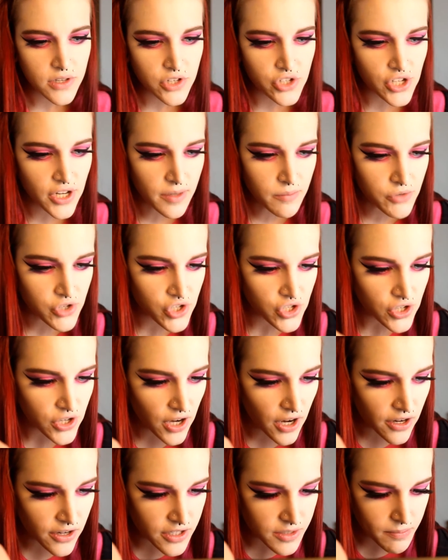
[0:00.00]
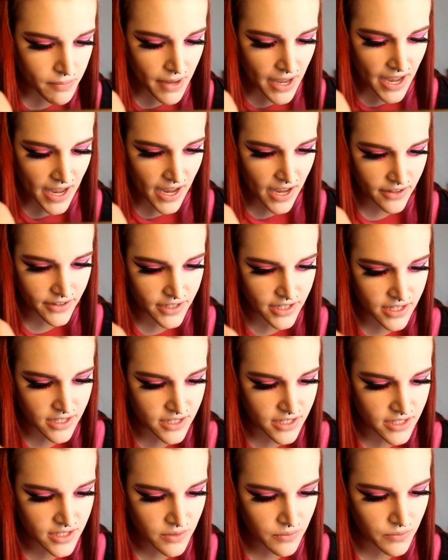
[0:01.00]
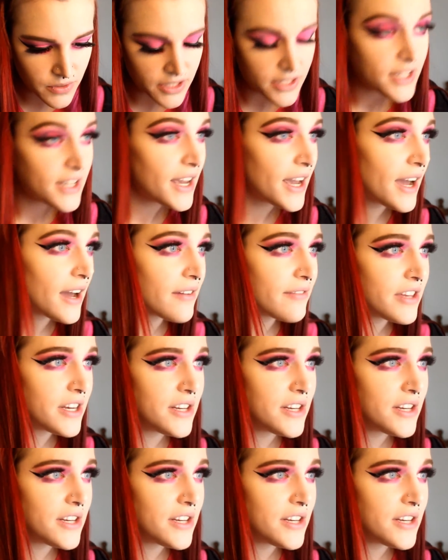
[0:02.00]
the James Charles palette doesn't really have